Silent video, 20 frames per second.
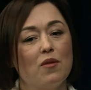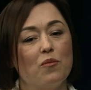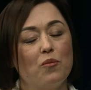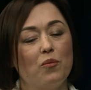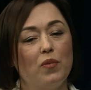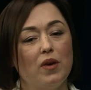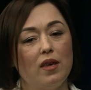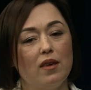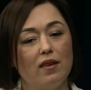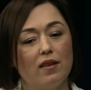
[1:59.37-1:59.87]

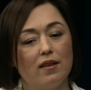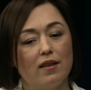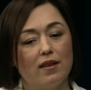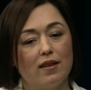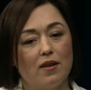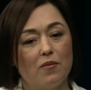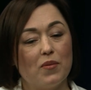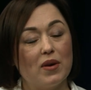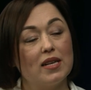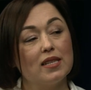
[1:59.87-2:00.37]
being
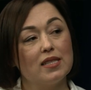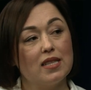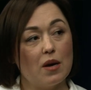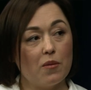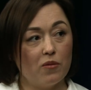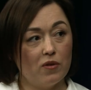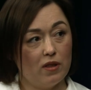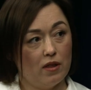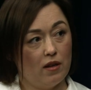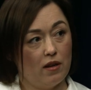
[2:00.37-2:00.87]
mixed up
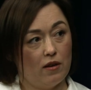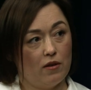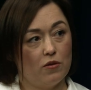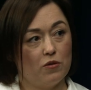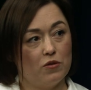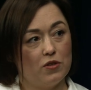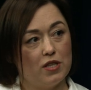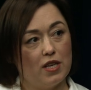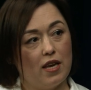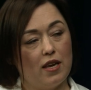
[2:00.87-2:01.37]
with the
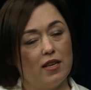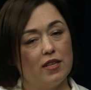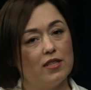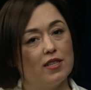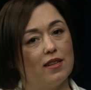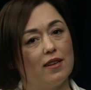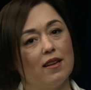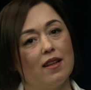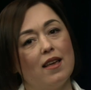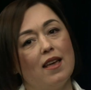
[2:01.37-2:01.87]

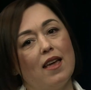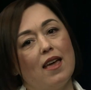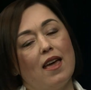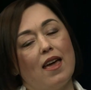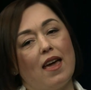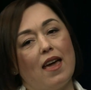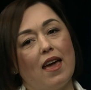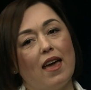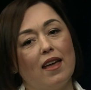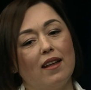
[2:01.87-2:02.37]
negotiation.
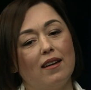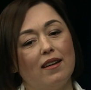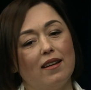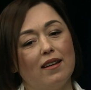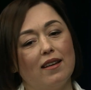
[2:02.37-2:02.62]
And